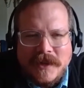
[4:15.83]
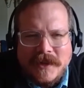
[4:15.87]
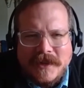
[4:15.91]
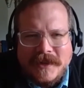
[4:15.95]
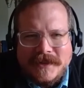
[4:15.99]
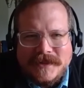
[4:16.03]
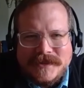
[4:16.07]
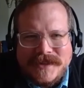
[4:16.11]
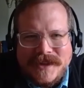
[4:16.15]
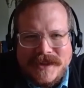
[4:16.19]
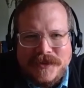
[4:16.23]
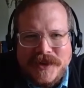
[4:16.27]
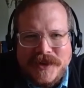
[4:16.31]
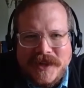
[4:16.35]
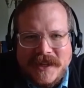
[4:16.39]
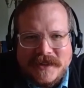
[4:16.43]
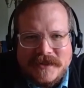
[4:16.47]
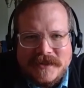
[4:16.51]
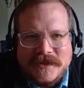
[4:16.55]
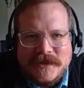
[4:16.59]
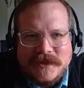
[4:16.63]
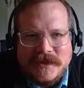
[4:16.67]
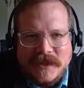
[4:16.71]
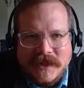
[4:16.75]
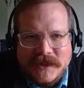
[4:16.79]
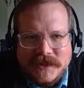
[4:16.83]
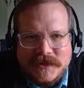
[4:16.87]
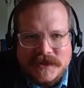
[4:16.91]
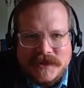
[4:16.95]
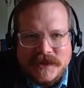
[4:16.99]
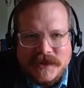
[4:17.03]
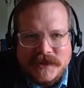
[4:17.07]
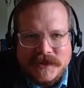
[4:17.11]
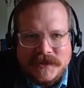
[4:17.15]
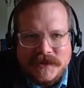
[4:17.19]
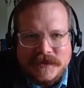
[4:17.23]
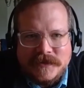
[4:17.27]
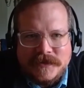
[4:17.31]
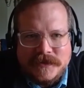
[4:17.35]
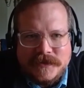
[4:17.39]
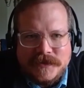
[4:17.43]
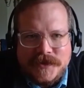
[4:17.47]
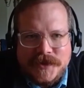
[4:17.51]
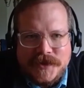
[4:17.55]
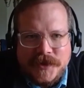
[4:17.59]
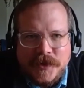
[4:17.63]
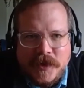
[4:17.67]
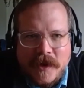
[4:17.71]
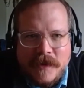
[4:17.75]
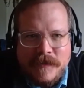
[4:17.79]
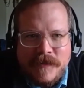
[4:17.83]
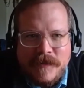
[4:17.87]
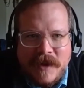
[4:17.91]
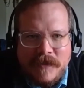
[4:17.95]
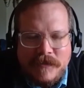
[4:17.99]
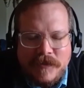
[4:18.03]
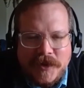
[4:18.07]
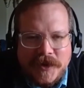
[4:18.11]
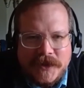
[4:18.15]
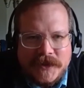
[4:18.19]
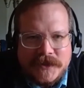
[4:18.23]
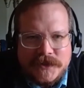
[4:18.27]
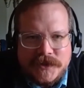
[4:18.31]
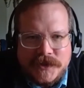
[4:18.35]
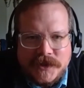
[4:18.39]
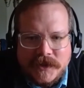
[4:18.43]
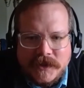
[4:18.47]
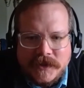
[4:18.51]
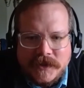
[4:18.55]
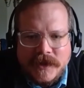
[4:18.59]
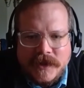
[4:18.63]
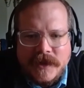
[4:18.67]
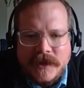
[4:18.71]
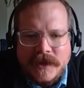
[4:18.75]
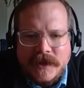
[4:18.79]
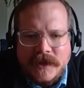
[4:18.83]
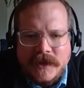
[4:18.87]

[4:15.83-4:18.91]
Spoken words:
is that we get to listen to our members and